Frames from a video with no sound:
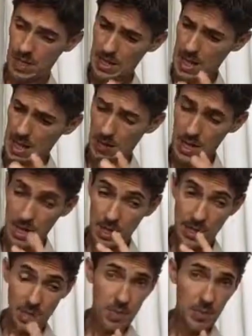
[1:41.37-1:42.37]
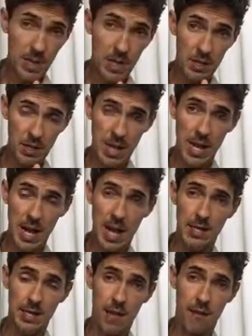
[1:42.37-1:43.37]
Now, this is because light
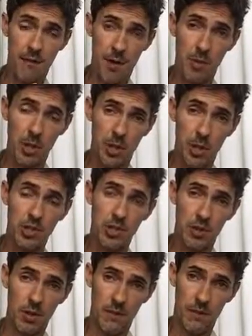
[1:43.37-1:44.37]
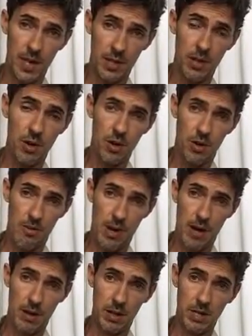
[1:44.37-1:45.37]
has a pharmacological effect on our
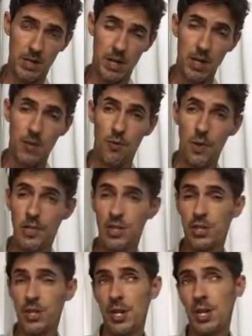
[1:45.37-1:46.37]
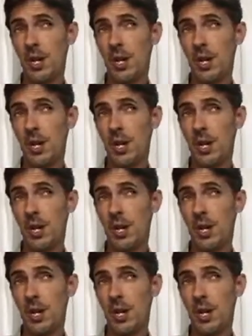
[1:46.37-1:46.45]
bodies, which